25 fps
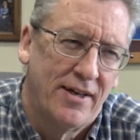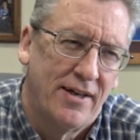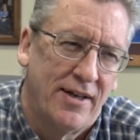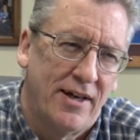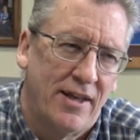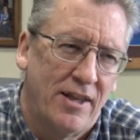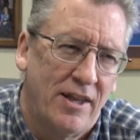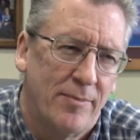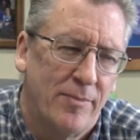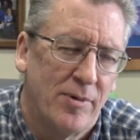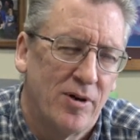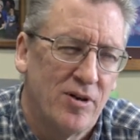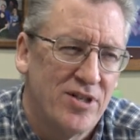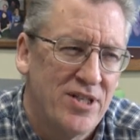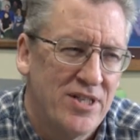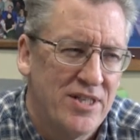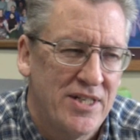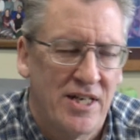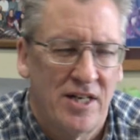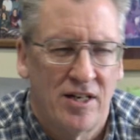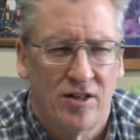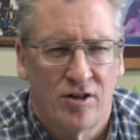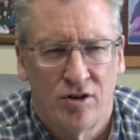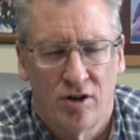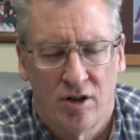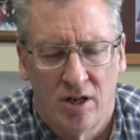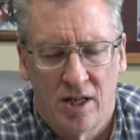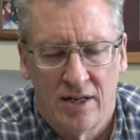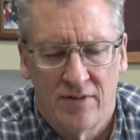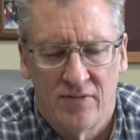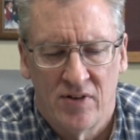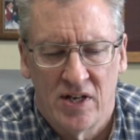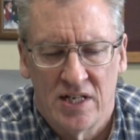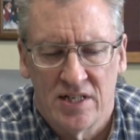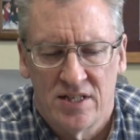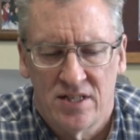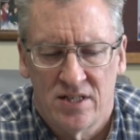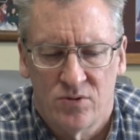the most cynical
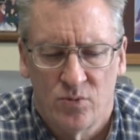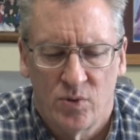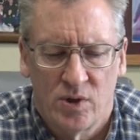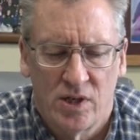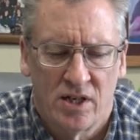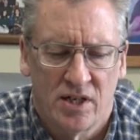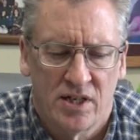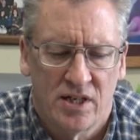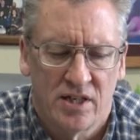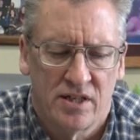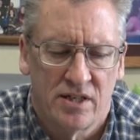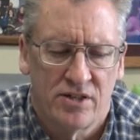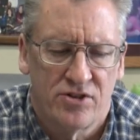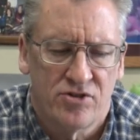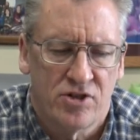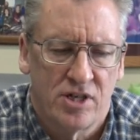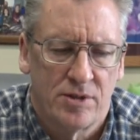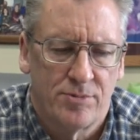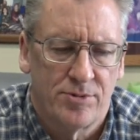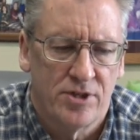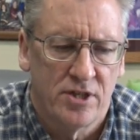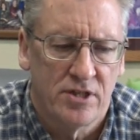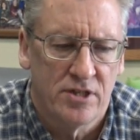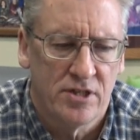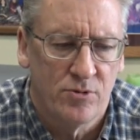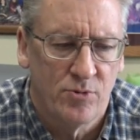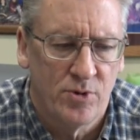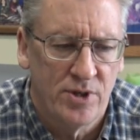of us, we look at the scriptures